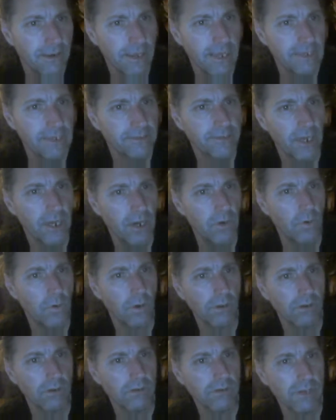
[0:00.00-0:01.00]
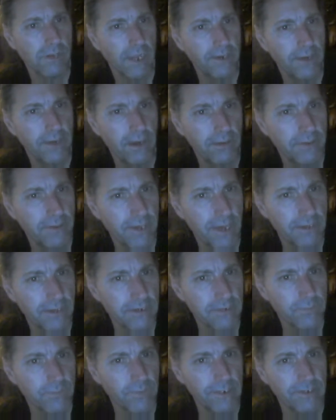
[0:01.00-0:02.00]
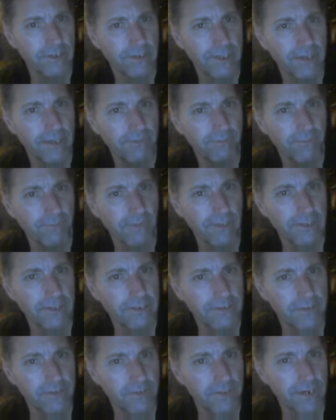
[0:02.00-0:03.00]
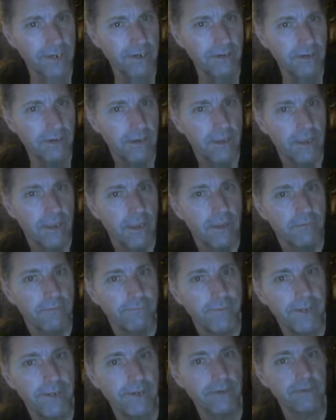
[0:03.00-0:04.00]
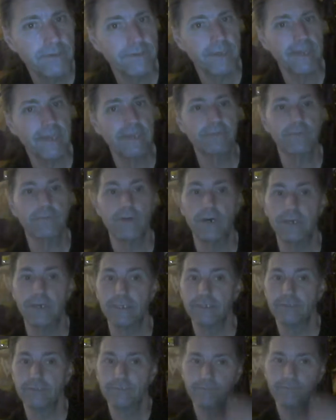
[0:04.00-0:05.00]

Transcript: and Joe and all the others will give into their fears and run.